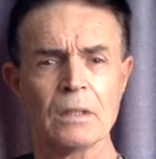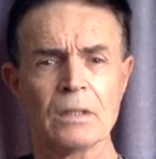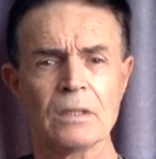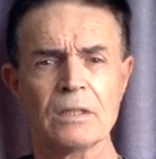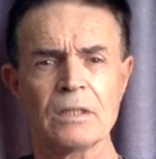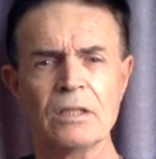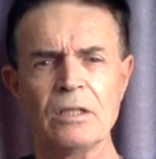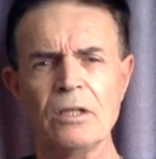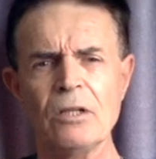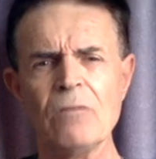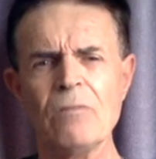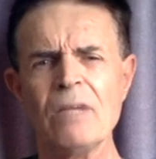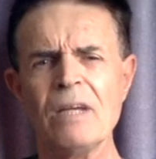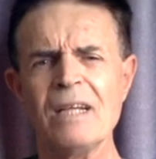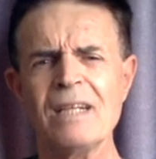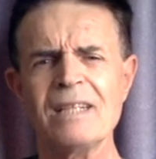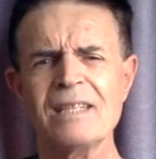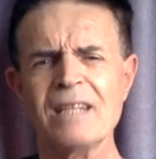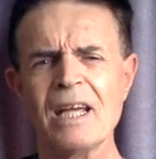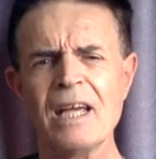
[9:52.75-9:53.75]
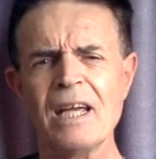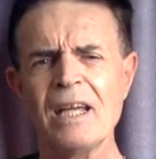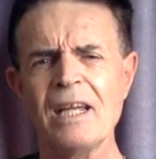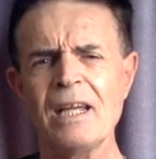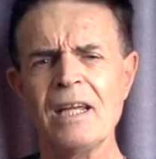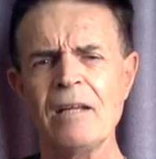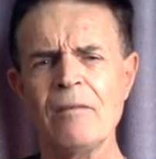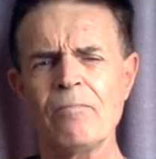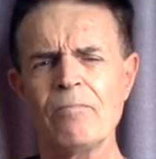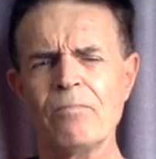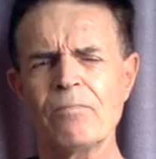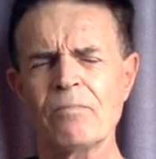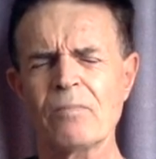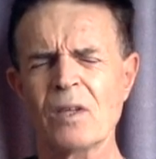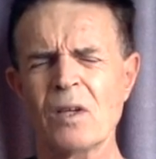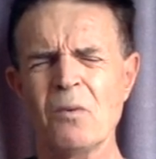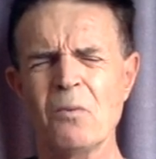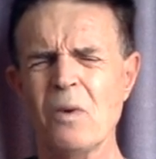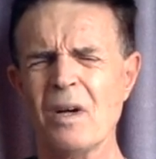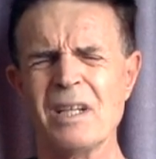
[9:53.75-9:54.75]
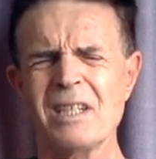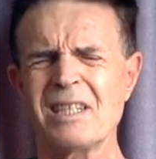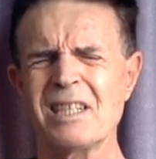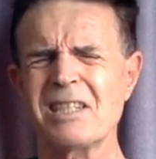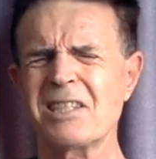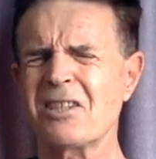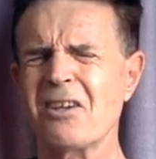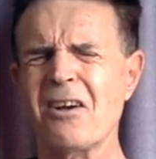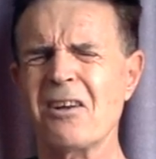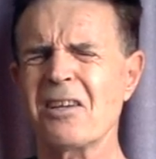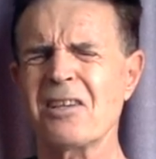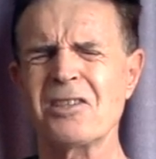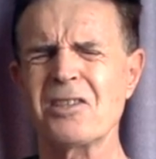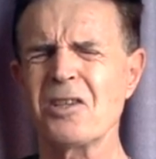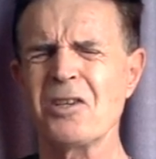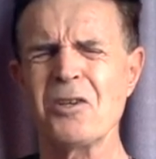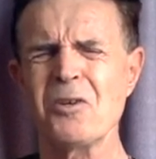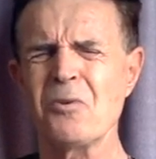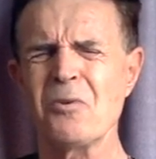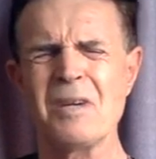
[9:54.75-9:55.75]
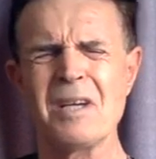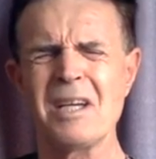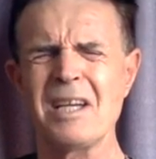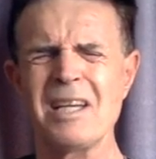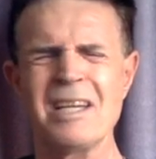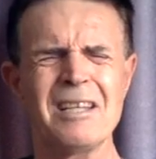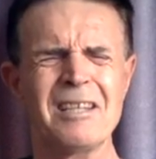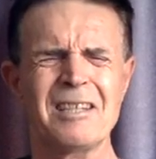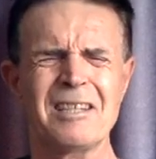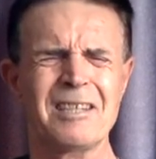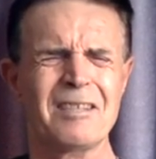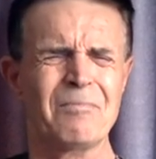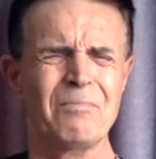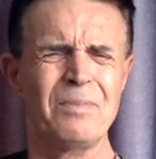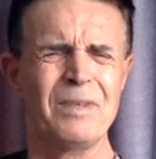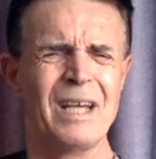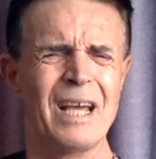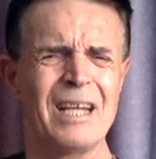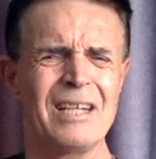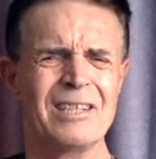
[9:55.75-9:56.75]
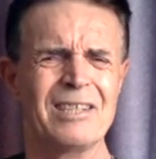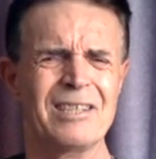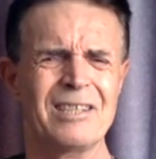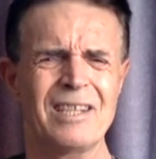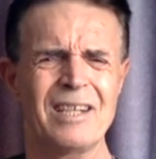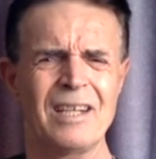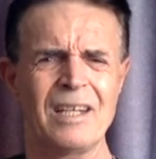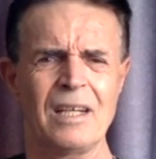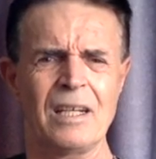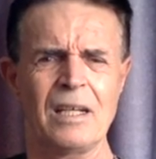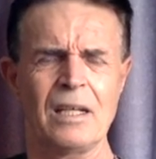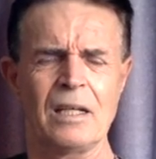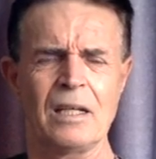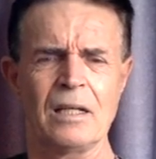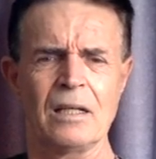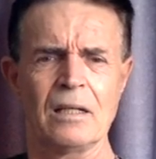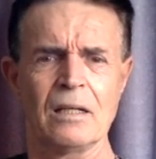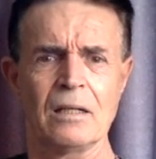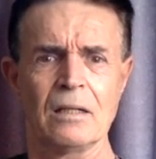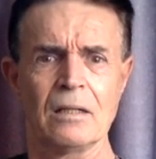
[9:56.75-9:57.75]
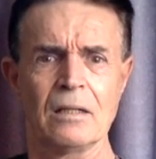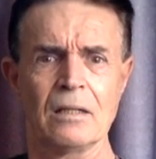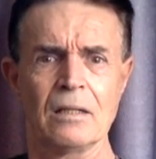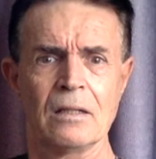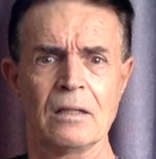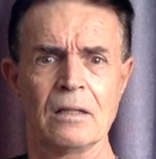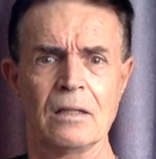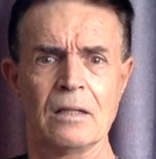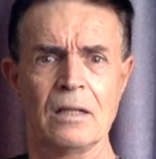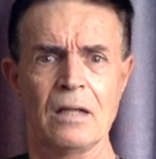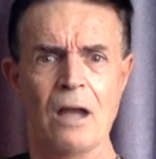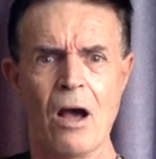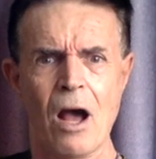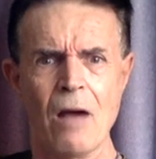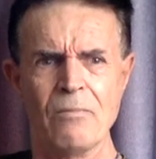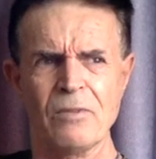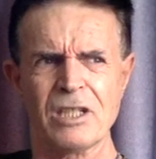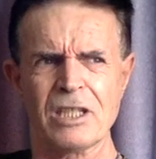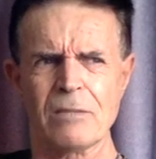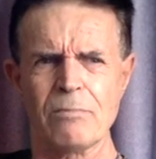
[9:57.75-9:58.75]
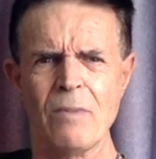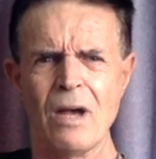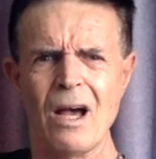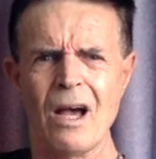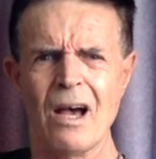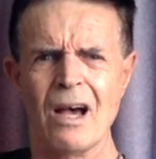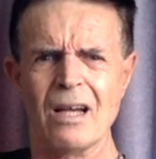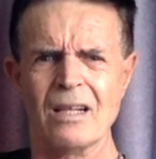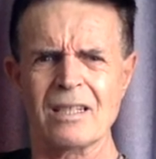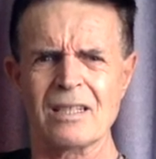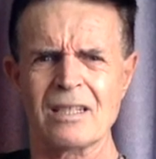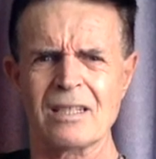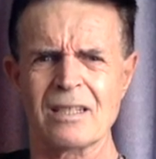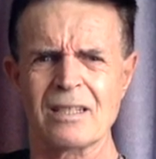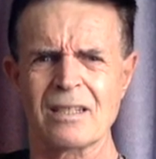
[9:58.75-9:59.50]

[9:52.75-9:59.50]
So you may say, what has this got to do with PhD? You know, I'm smart.